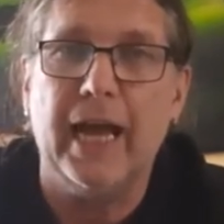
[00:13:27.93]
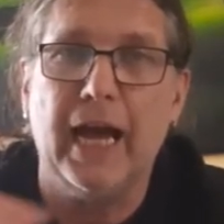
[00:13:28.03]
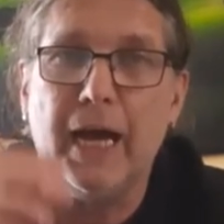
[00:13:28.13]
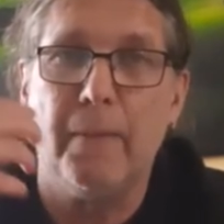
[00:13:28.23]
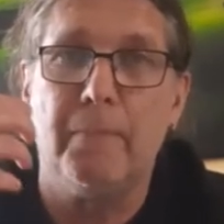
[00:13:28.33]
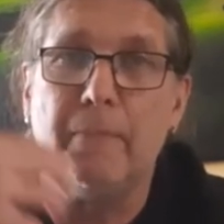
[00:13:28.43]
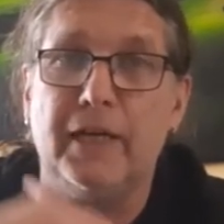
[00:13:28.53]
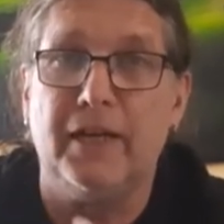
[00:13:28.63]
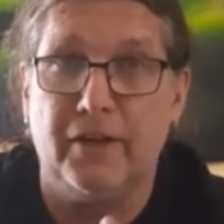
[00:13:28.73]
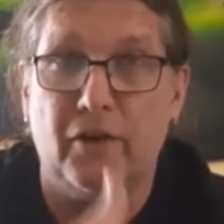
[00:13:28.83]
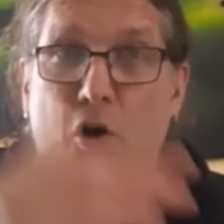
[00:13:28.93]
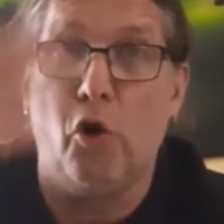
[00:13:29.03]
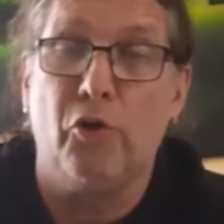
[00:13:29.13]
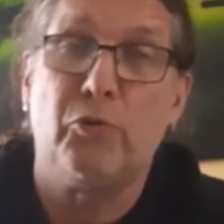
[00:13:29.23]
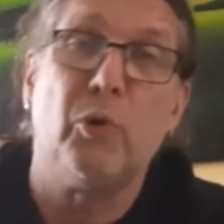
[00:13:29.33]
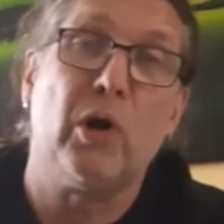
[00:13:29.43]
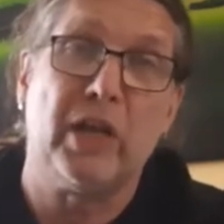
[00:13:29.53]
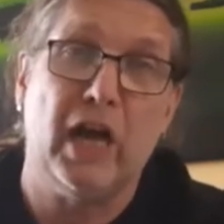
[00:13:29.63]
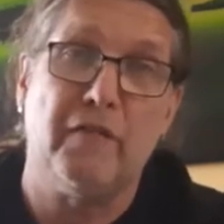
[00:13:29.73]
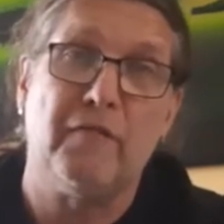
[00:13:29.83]
um, all throughout
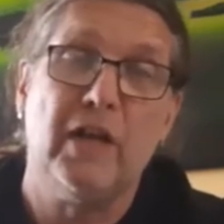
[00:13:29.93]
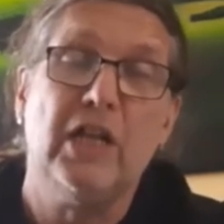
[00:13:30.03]
life.